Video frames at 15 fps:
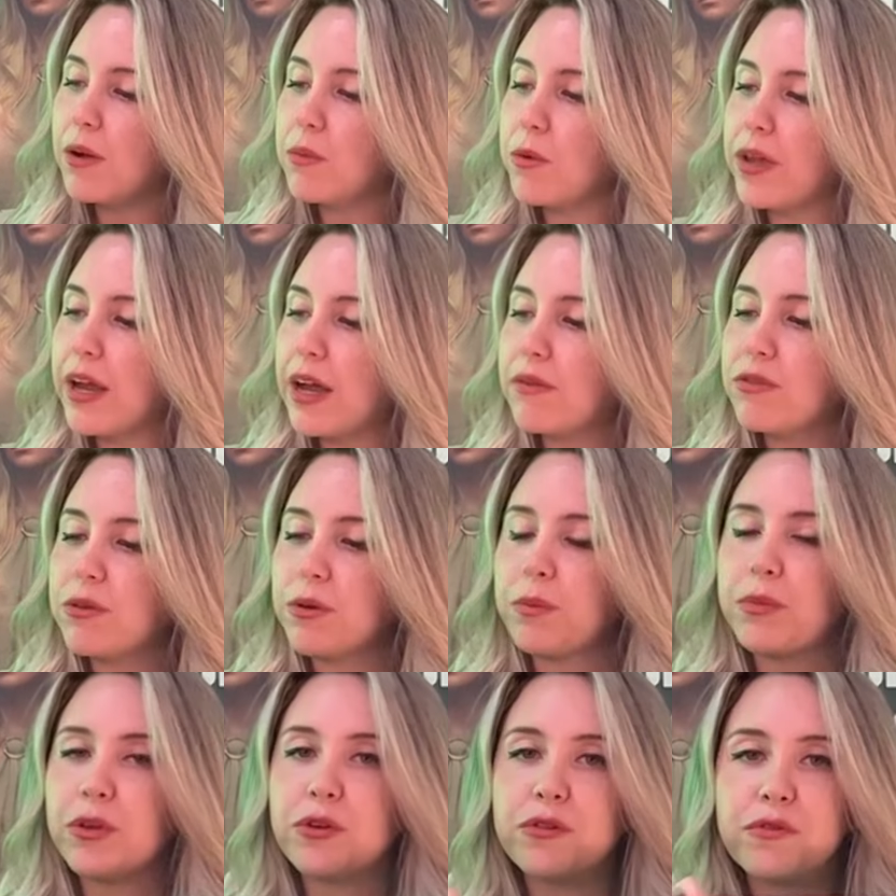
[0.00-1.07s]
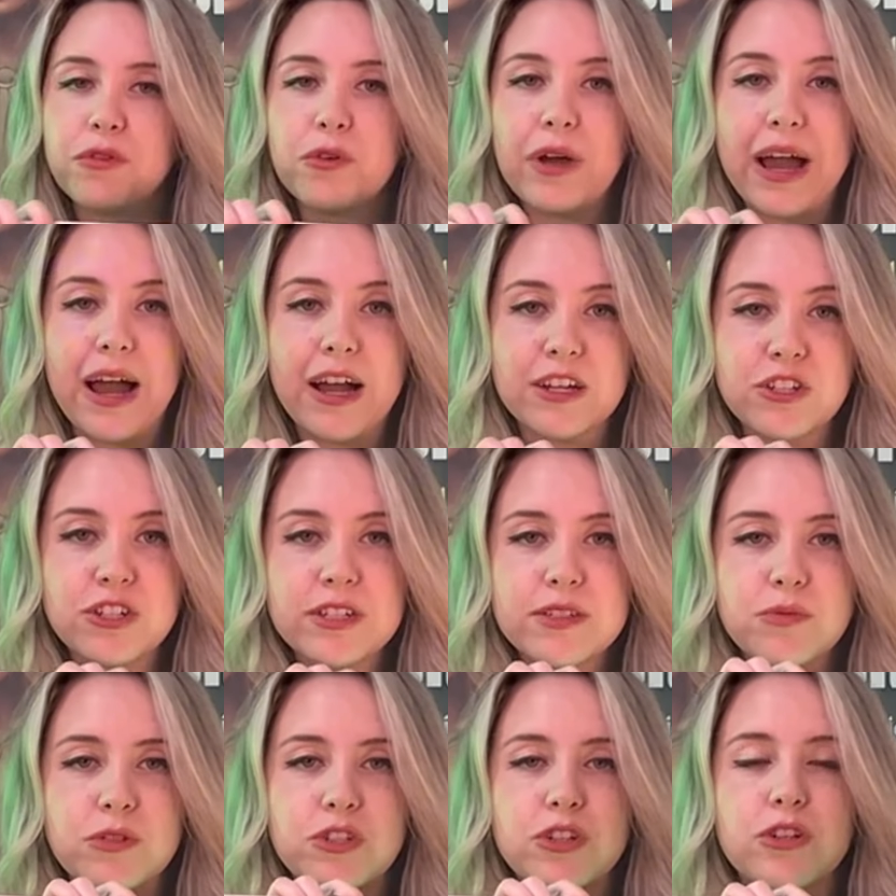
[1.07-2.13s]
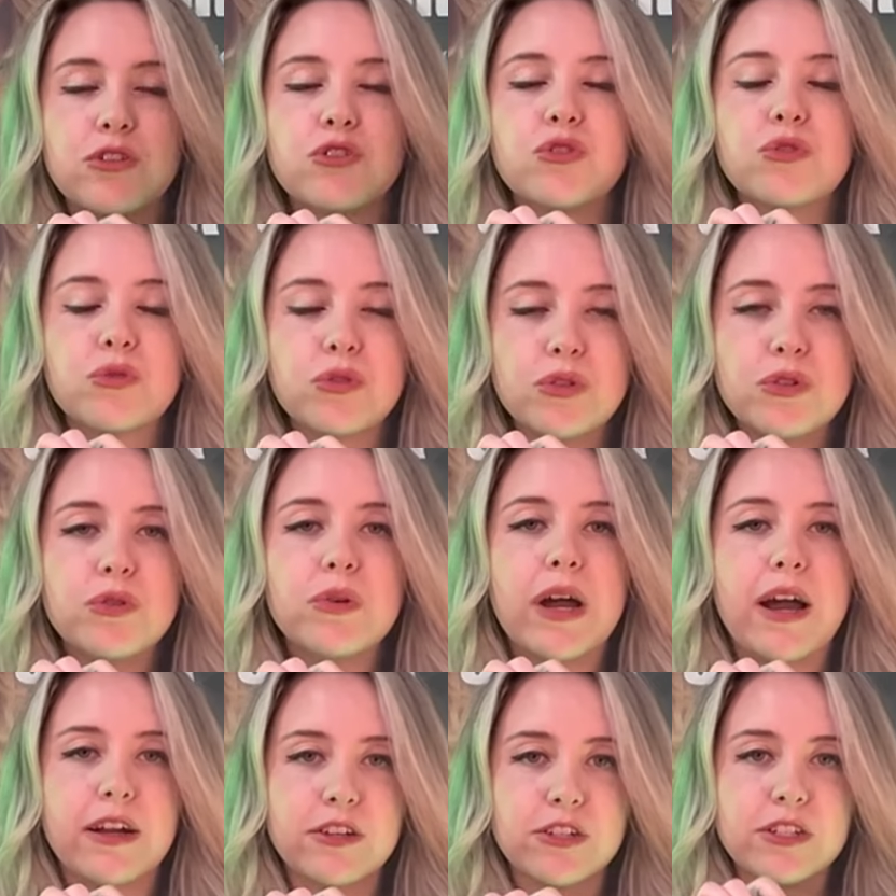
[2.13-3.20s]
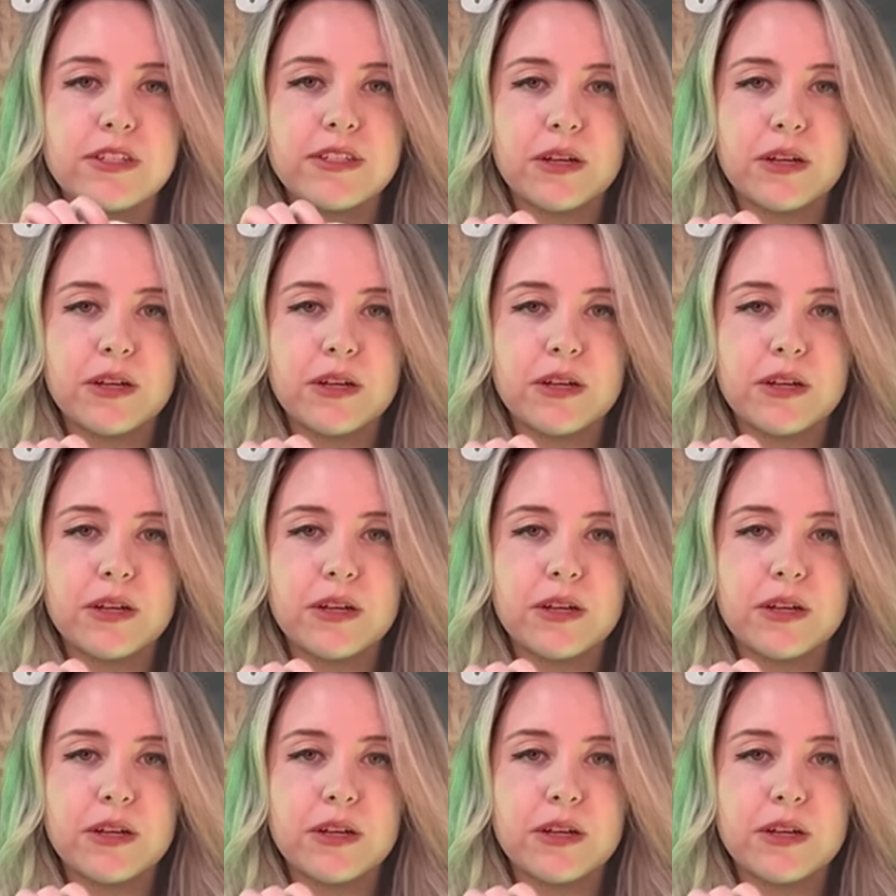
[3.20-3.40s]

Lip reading: We have the beautiful ashes, which are true ashes.